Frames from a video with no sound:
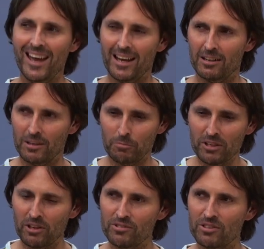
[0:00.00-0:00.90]
And
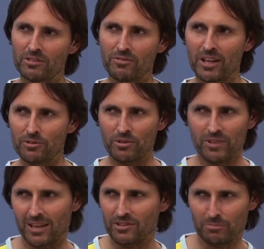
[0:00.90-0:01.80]
because the Divine
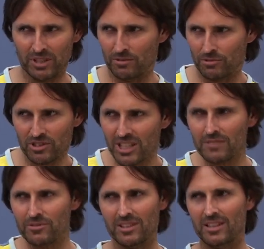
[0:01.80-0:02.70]
Truth hasn't been
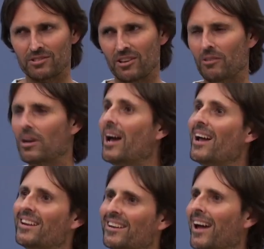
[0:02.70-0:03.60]
received in their soul,
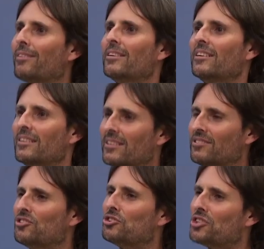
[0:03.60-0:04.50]
nothing
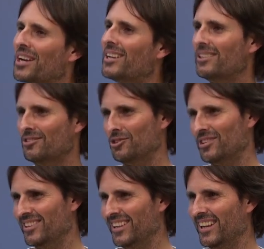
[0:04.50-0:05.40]
can change.